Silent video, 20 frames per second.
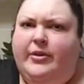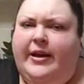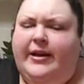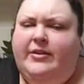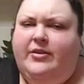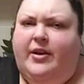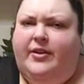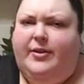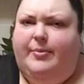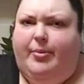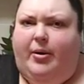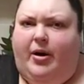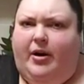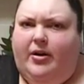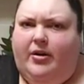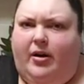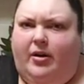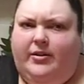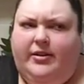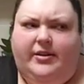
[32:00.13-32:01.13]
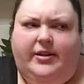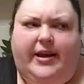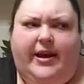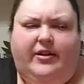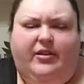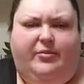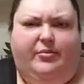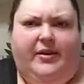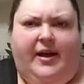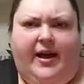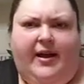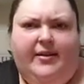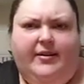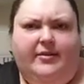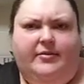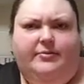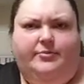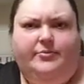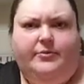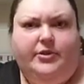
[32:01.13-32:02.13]
like not the pot calling the kettle
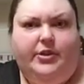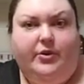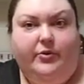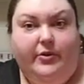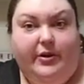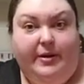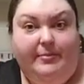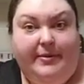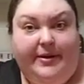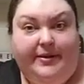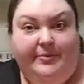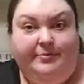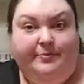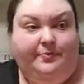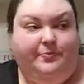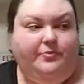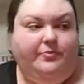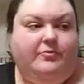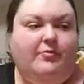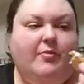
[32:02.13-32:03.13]
black? You know what I mean?